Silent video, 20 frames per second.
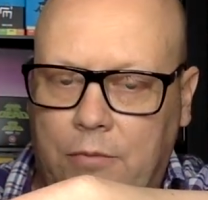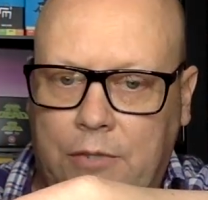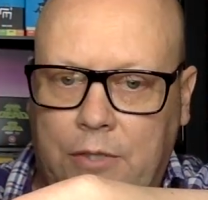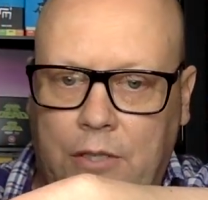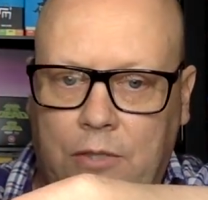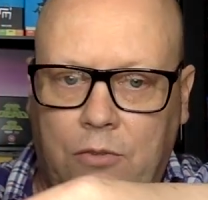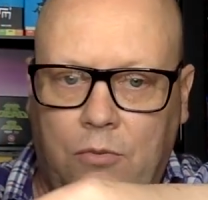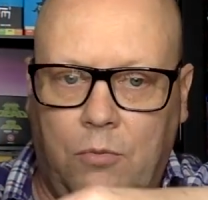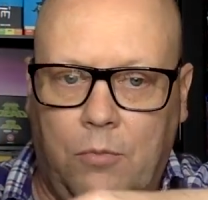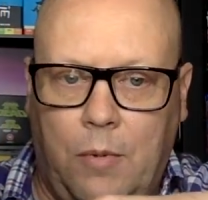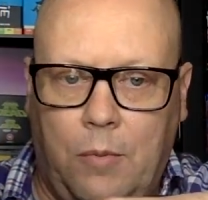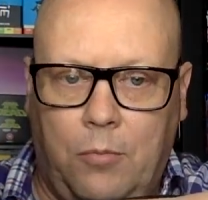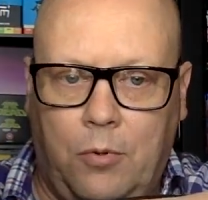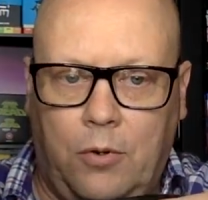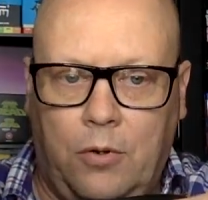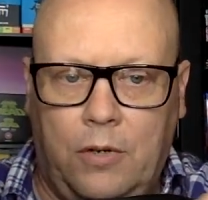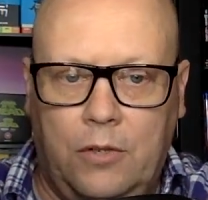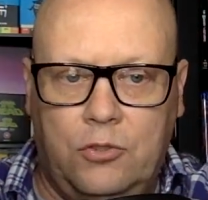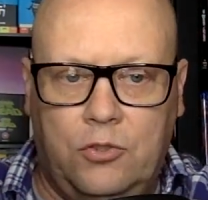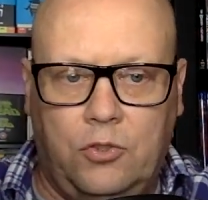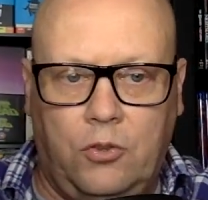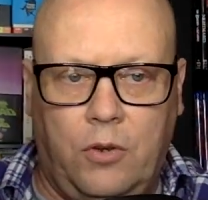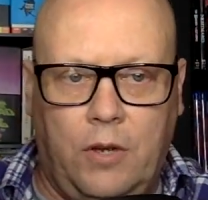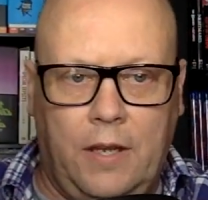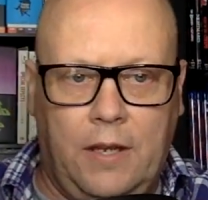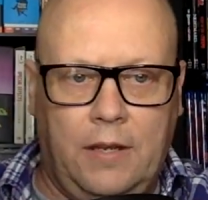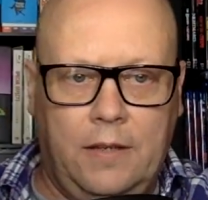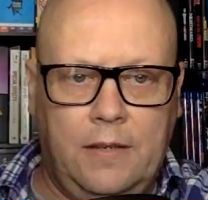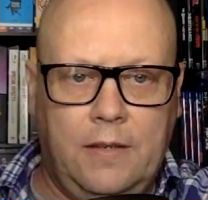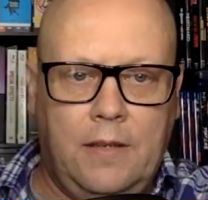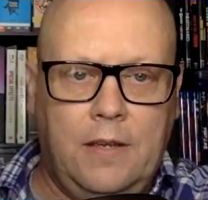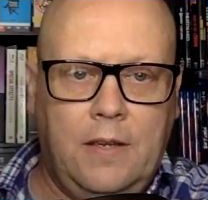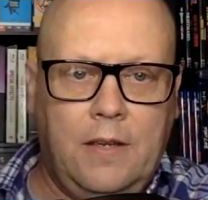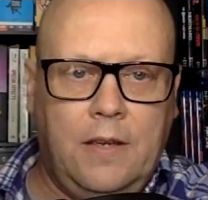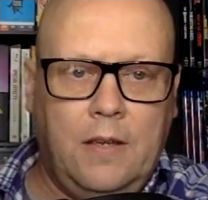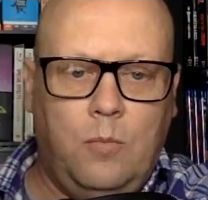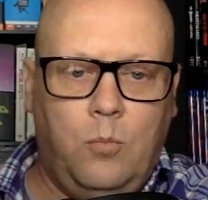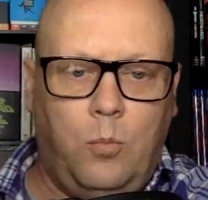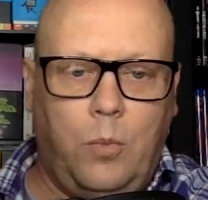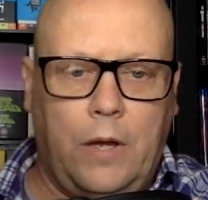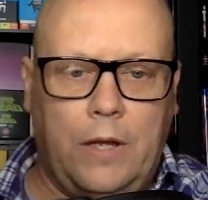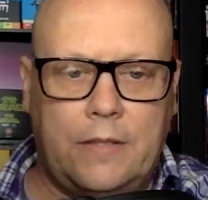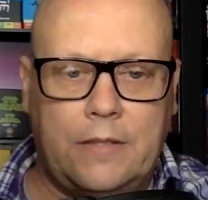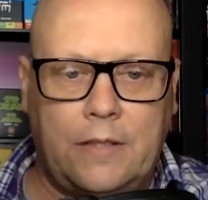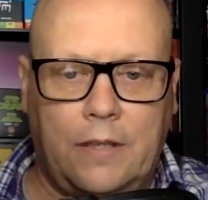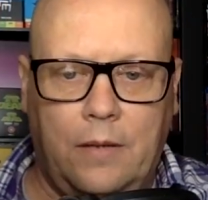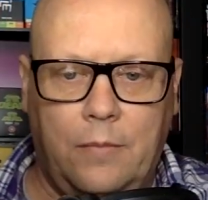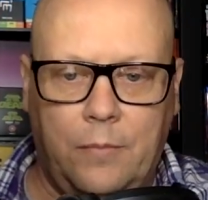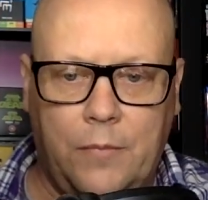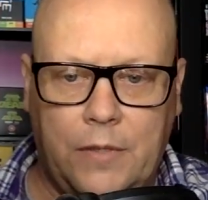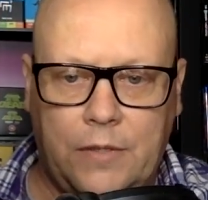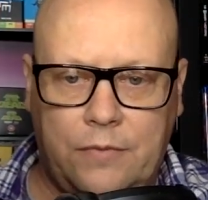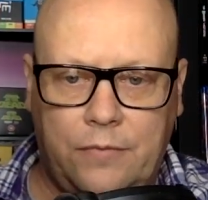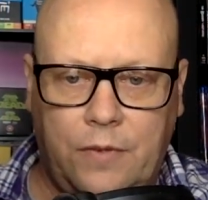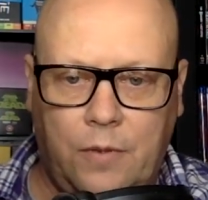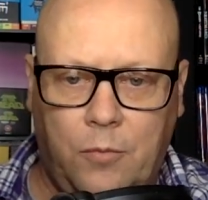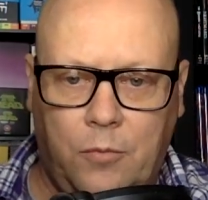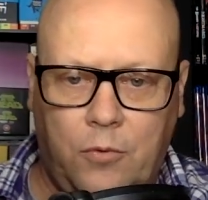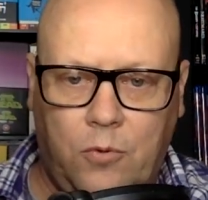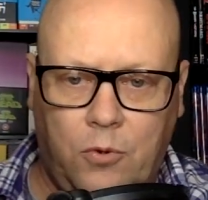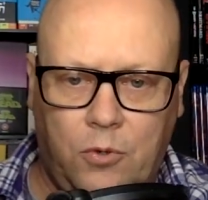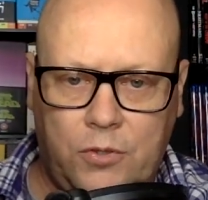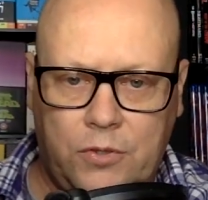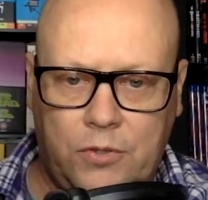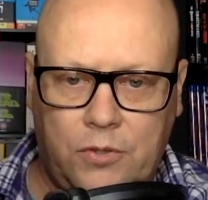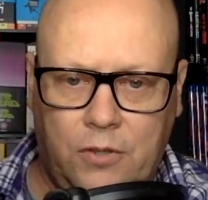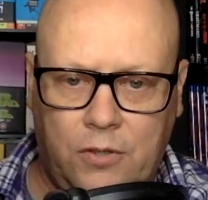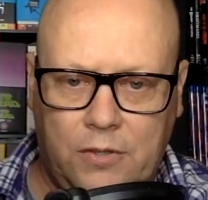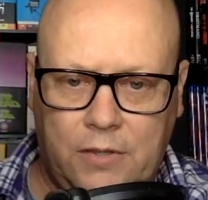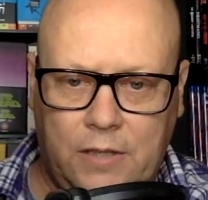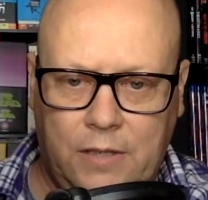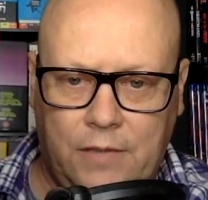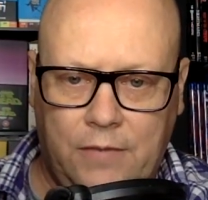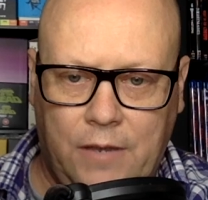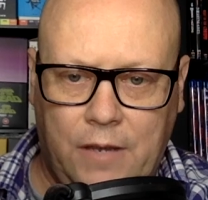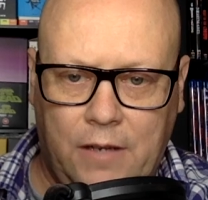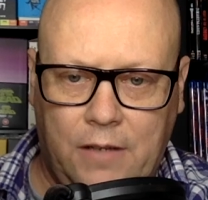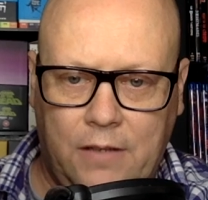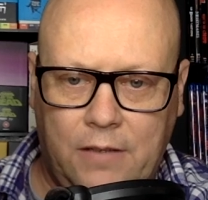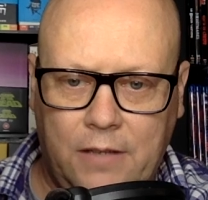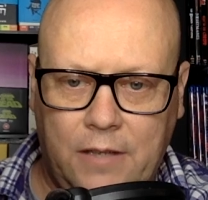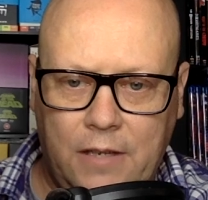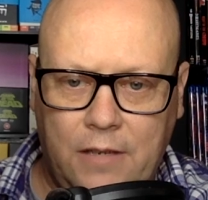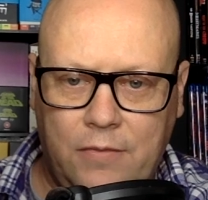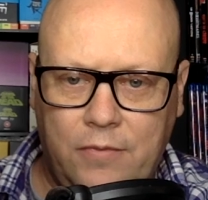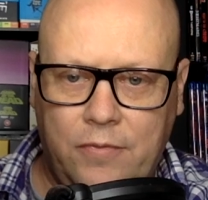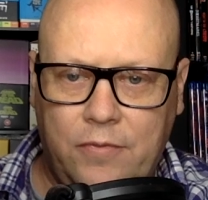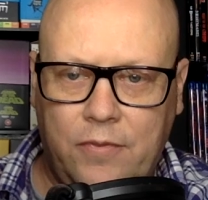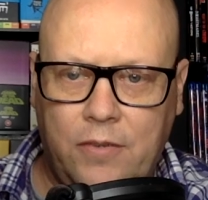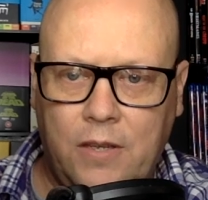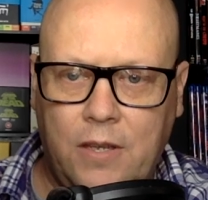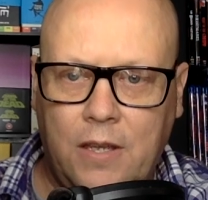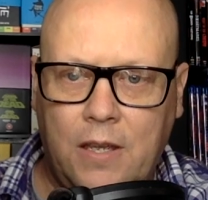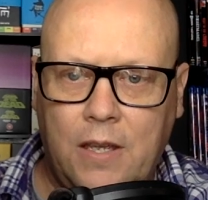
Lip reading: which I do remember enjoying. But this film, of course, stars Lee Van Cleef,